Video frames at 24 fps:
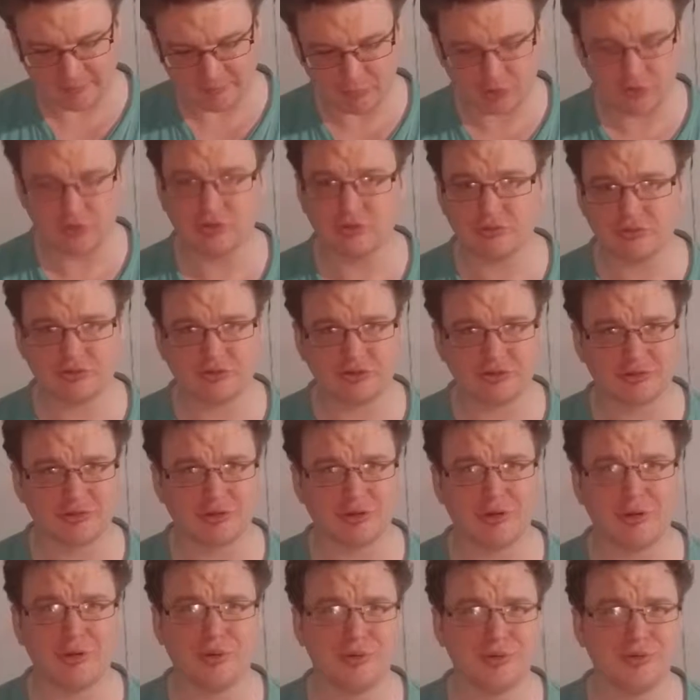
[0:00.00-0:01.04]
you use your
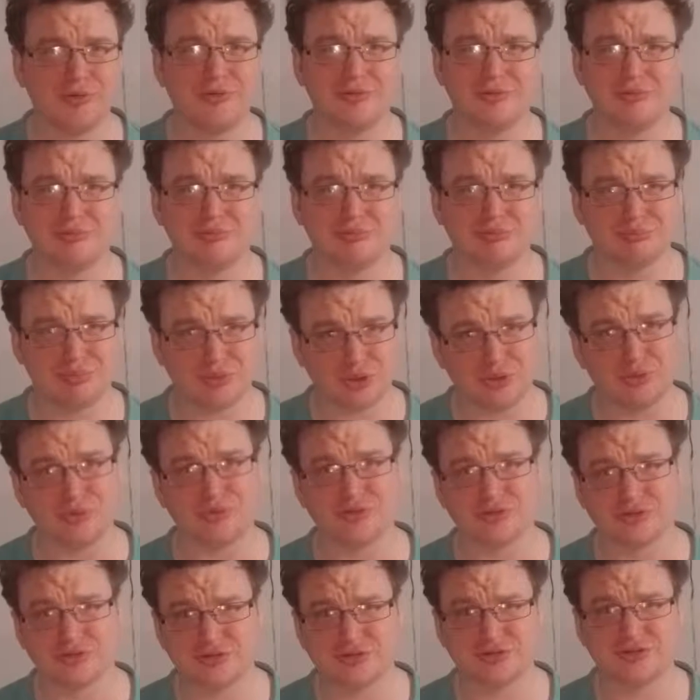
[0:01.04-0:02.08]
own
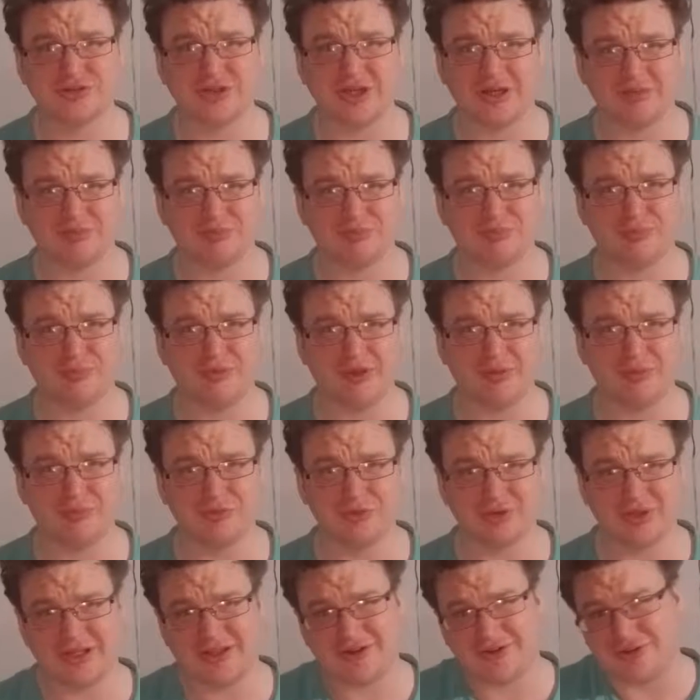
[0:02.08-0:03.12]
bones to tap them
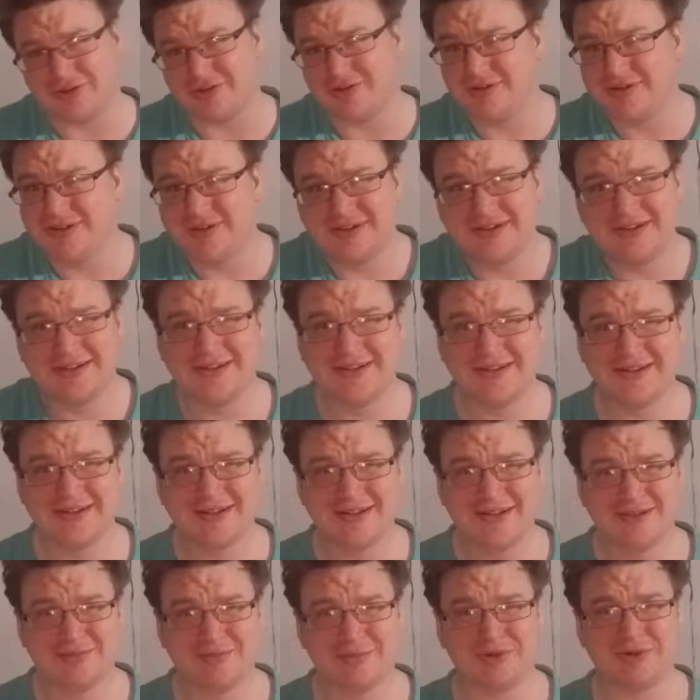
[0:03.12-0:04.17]
together.
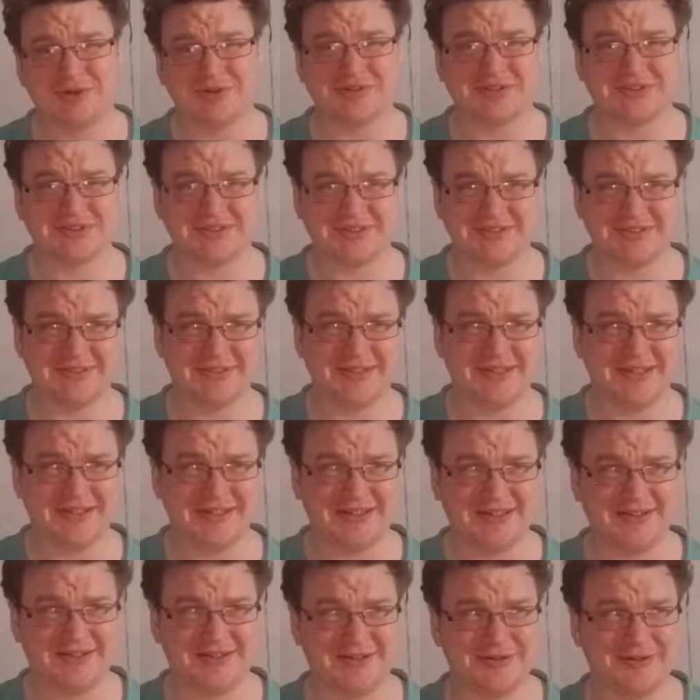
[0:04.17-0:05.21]
Because
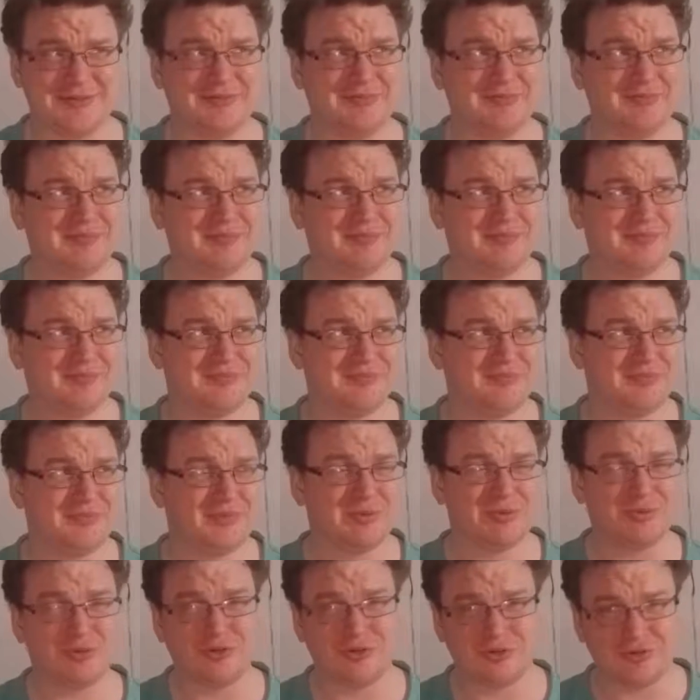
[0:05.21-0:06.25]
the
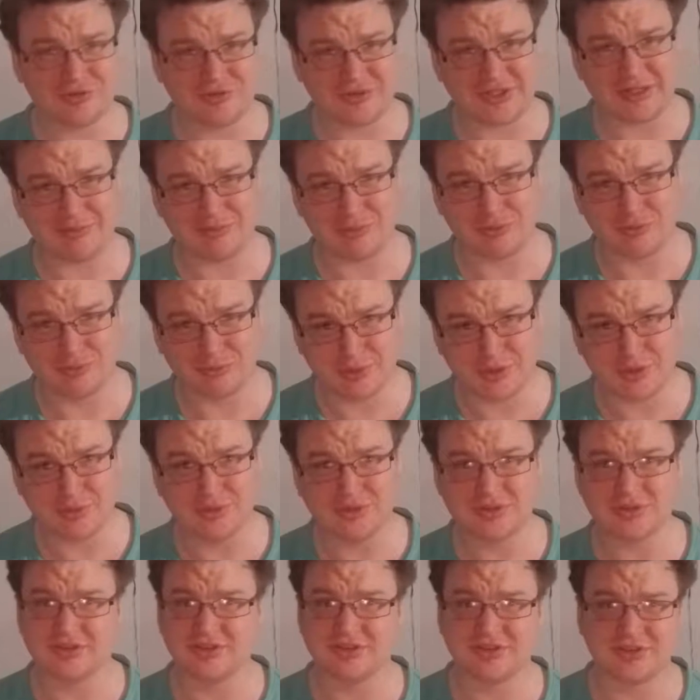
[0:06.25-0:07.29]
more you tap your
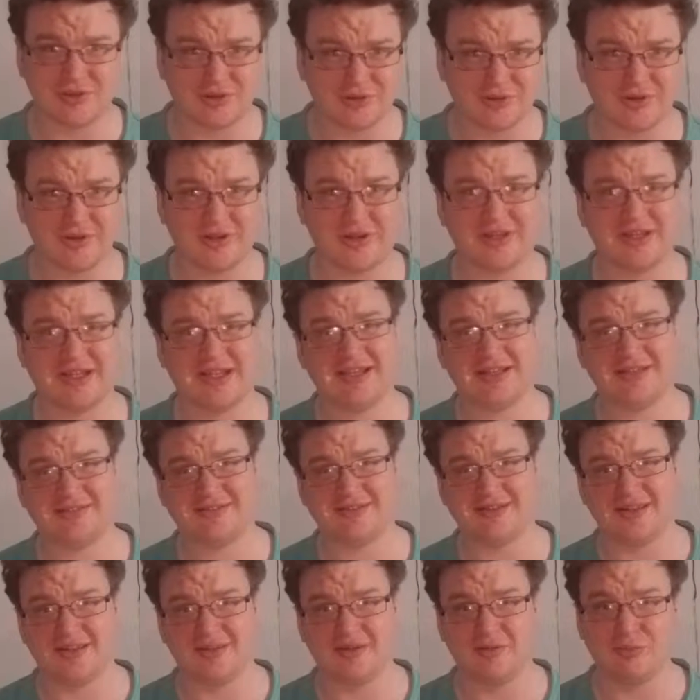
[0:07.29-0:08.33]
bones, the stronger they get,
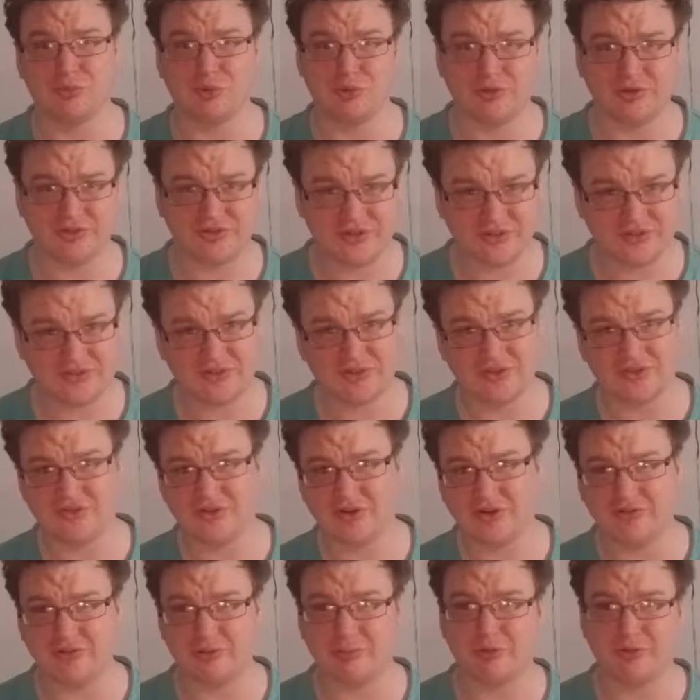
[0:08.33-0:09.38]
and the more resistance
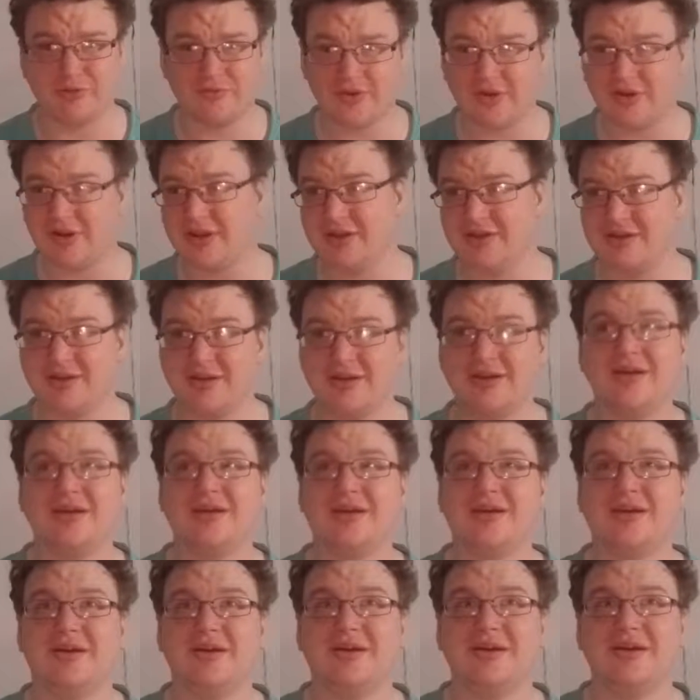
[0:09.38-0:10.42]
they provide.
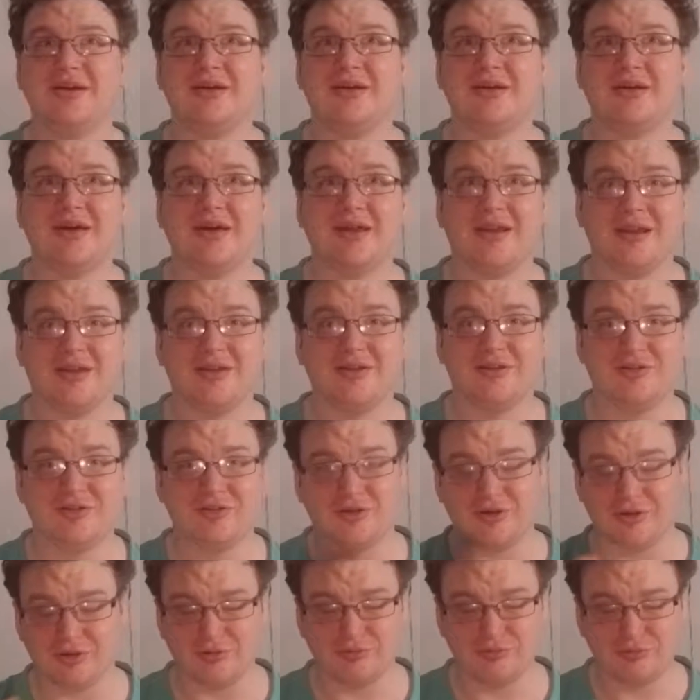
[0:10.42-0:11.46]
And you
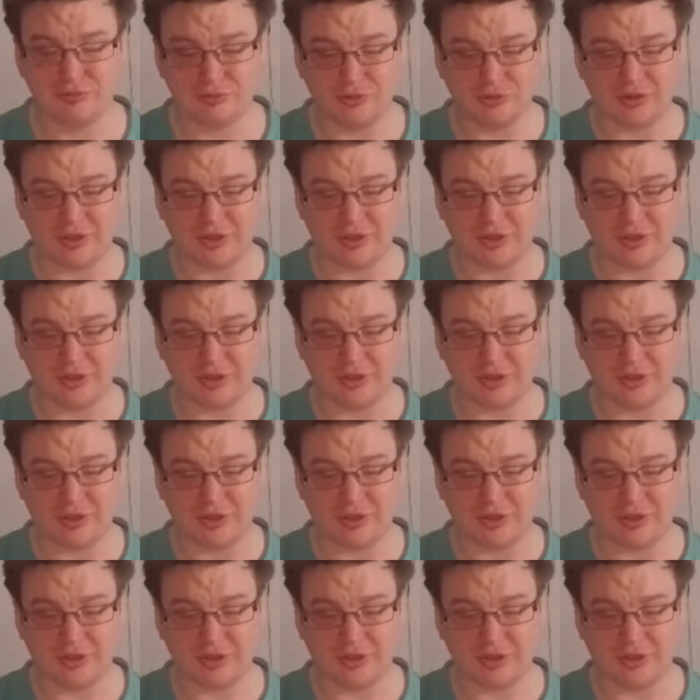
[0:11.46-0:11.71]
know, you